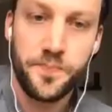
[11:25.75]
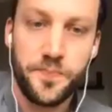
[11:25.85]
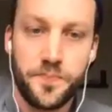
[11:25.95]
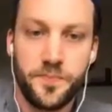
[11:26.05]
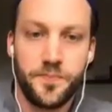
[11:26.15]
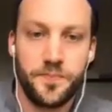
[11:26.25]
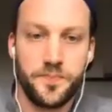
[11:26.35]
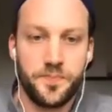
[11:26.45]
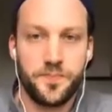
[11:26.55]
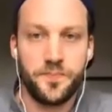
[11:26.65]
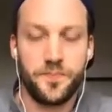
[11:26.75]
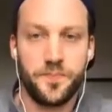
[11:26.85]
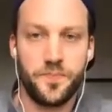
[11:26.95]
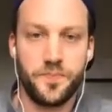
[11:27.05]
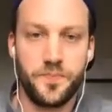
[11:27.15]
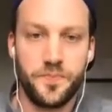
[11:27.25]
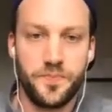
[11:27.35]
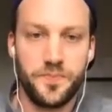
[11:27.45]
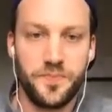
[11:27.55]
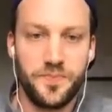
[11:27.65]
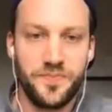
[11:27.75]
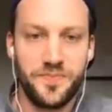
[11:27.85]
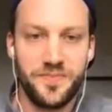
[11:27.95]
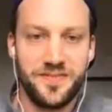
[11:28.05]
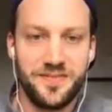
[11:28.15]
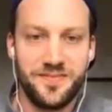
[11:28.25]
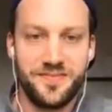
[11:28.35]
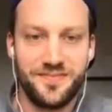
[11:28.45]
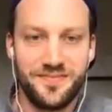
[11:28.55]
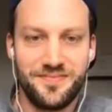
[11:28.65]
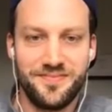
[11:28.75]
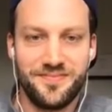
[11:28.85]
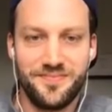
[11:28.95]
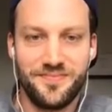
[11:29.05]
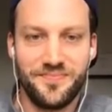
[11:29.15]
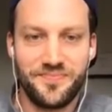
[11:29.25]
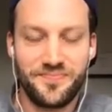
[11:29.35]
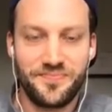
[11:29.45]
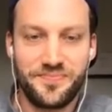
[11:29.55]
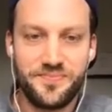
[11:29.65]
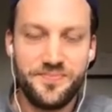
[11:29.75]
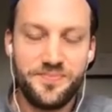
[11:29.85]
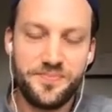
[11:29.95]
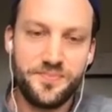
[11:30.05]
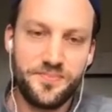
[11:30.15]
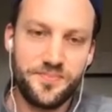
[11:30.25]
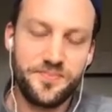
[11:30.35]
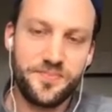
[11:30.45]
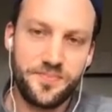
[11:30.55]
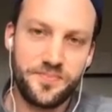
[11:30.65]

(silent)